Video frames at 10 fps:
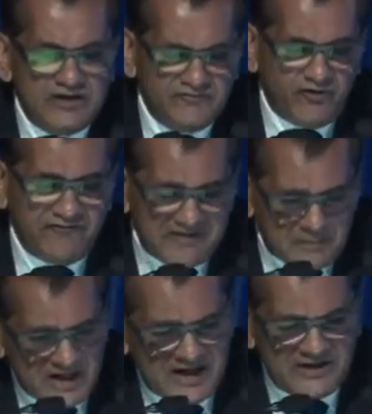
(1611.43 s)
for
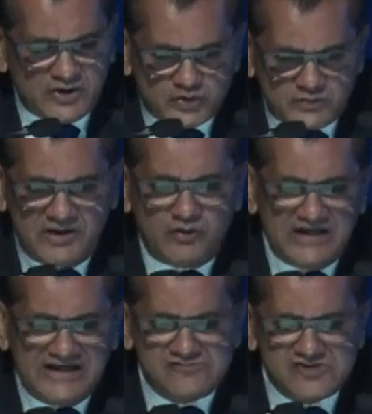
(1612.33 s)
women and youth will
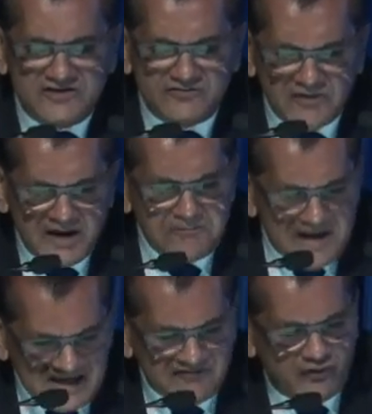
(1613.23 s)
only increase
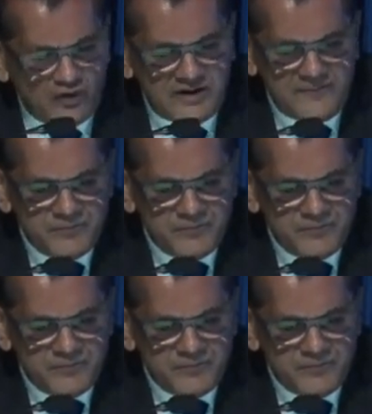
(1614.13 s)
manyfold.